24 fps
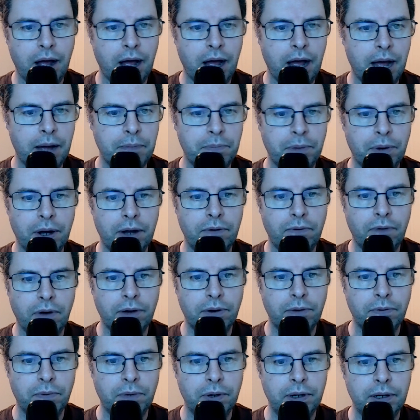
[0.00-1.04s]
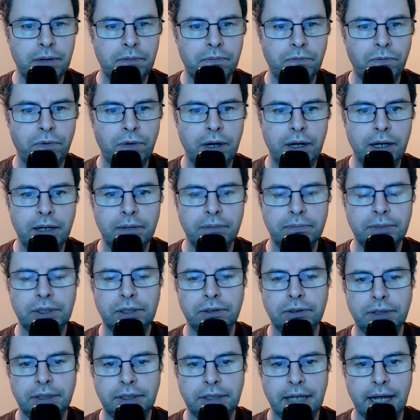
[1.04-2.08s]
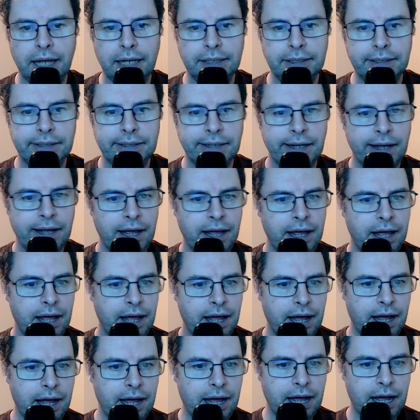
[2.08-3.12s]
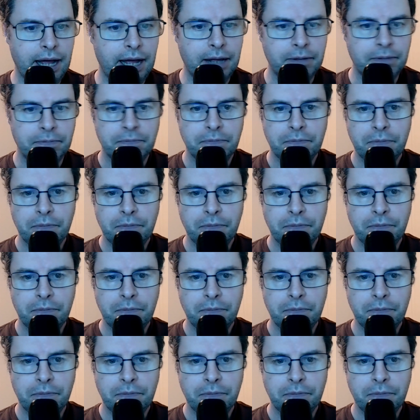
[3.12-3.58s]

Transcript: by Roger Williams, who sent Intela